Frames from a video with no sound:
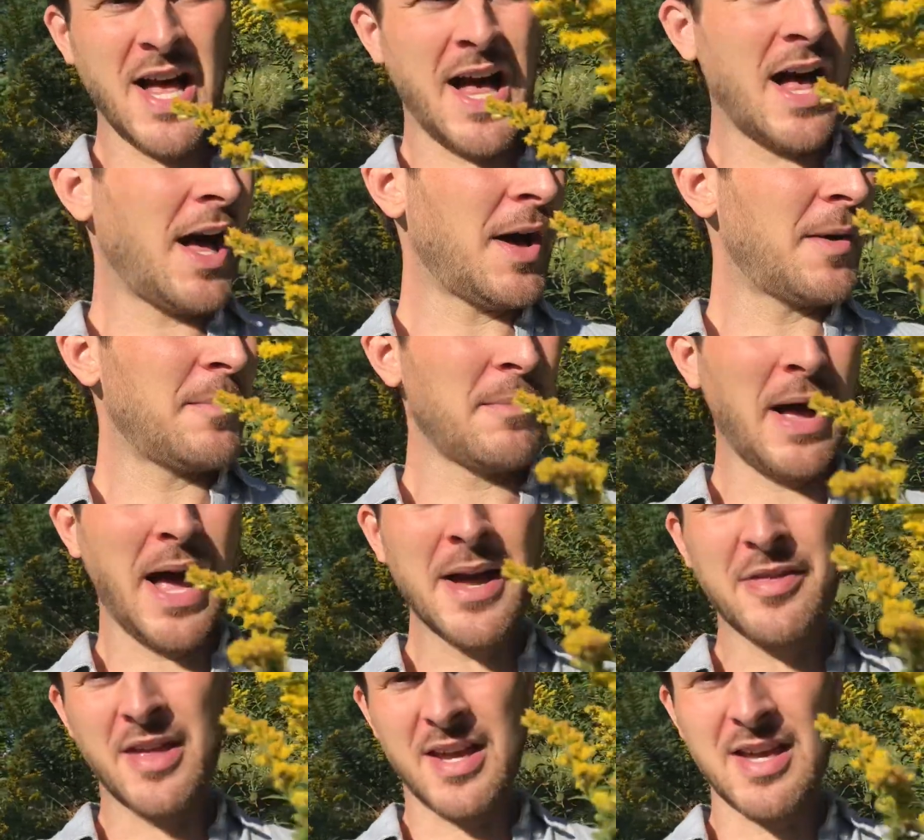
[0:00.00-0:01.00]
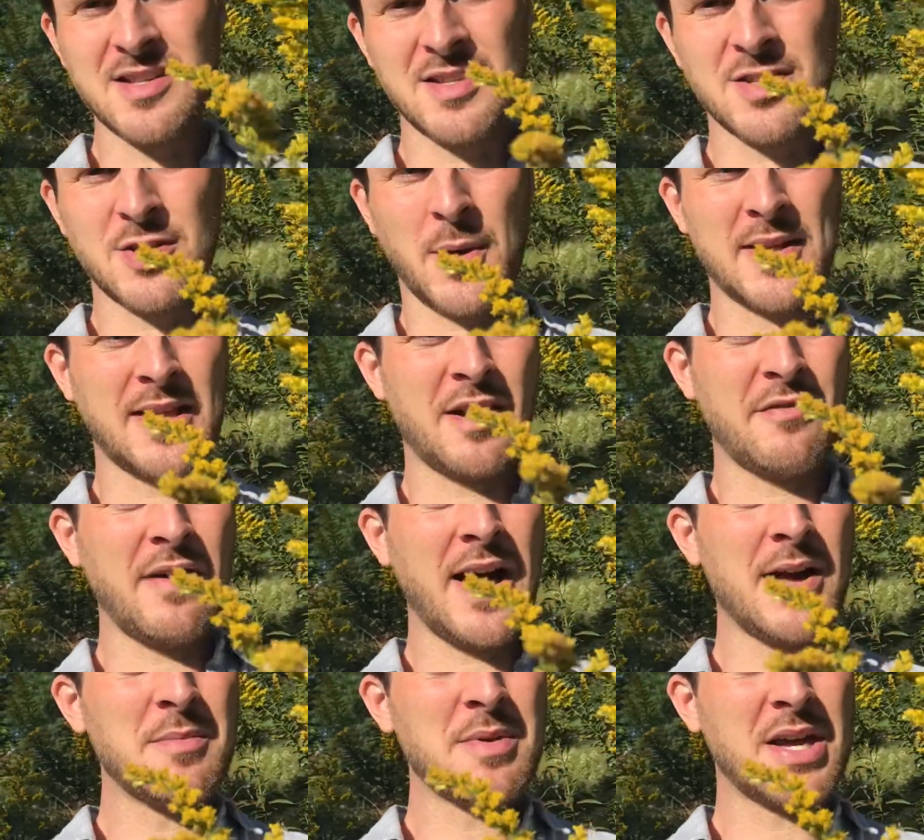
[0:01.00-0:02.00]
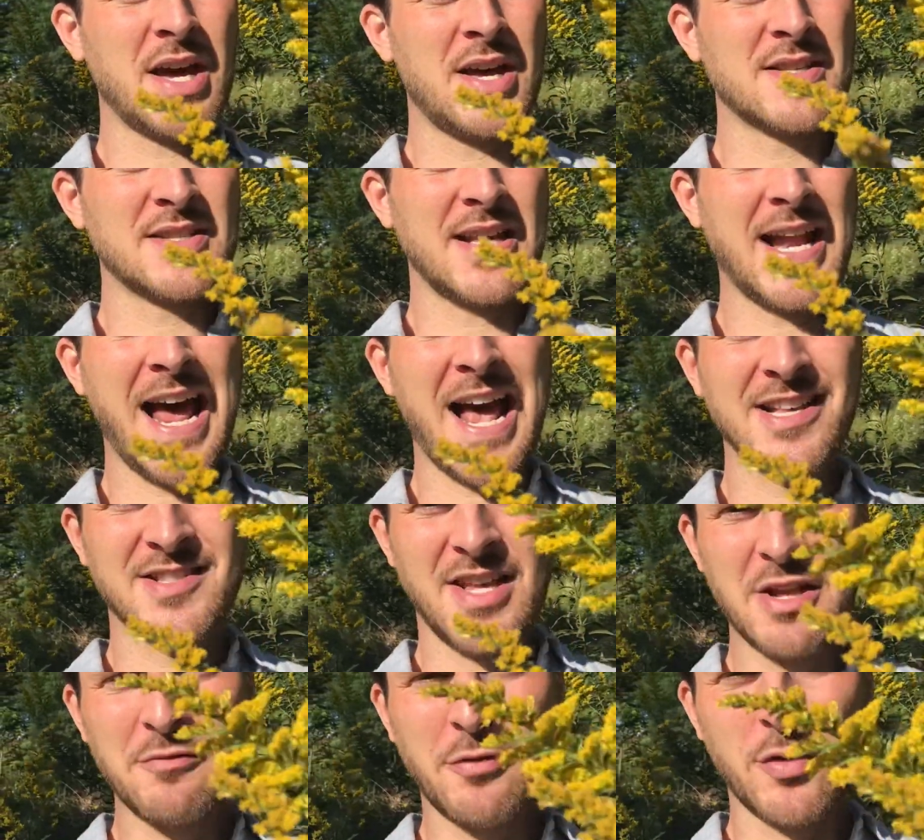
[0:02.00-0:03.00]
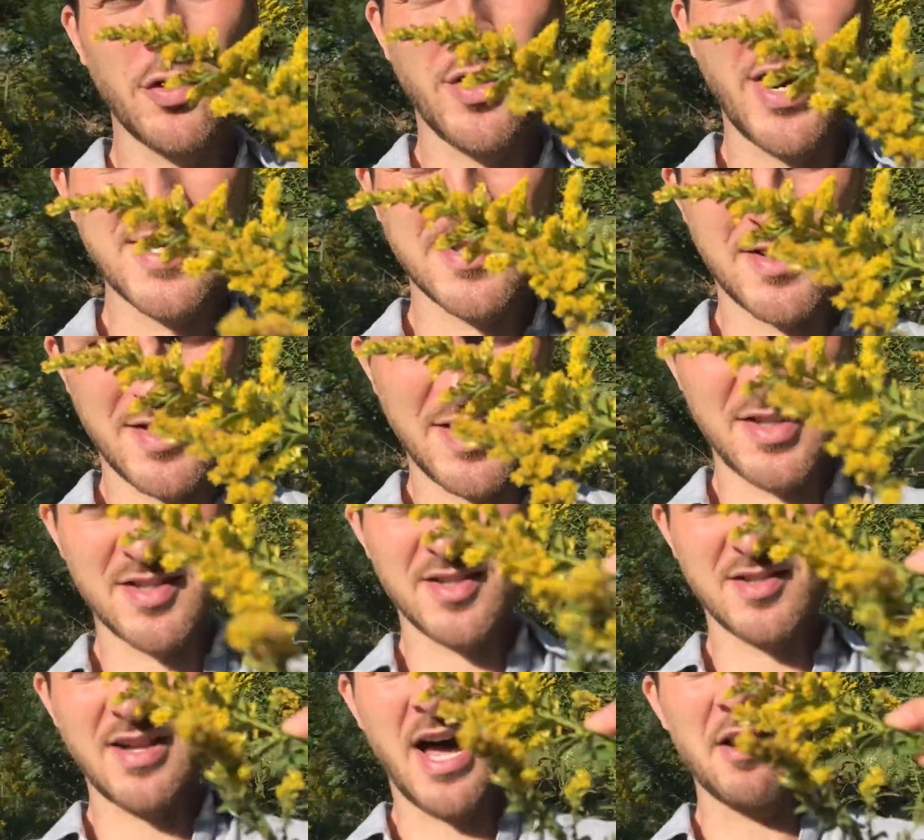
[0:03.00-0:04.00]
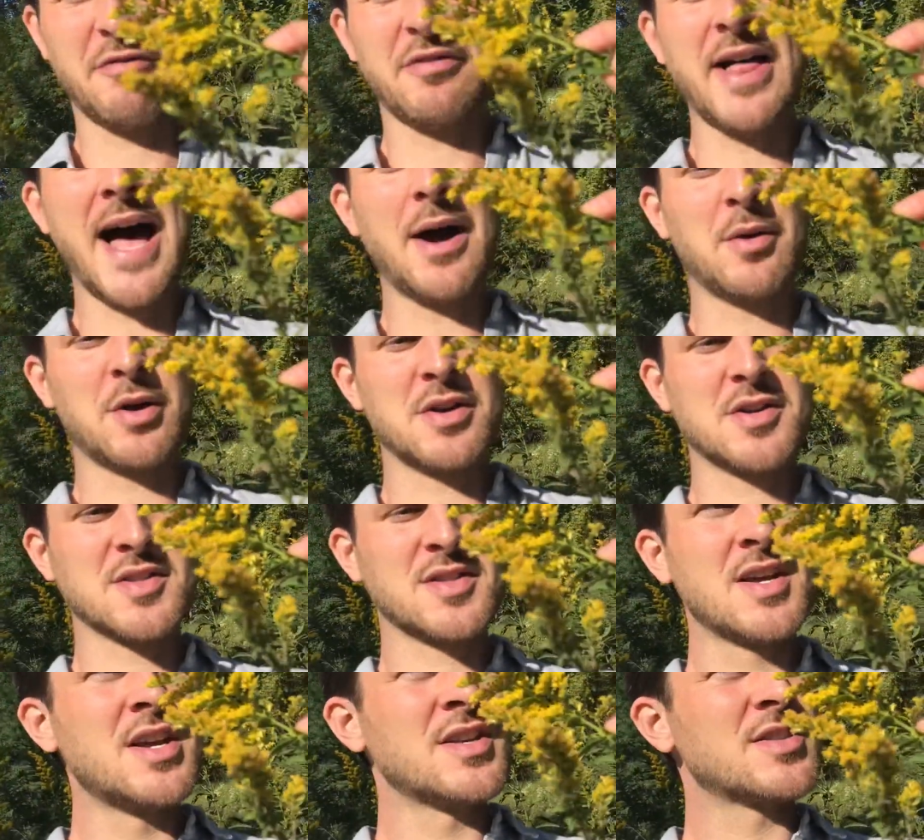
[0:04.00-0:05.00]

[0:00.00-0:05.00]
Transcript: I think, easy to identify because it has inflorescences, not flowers.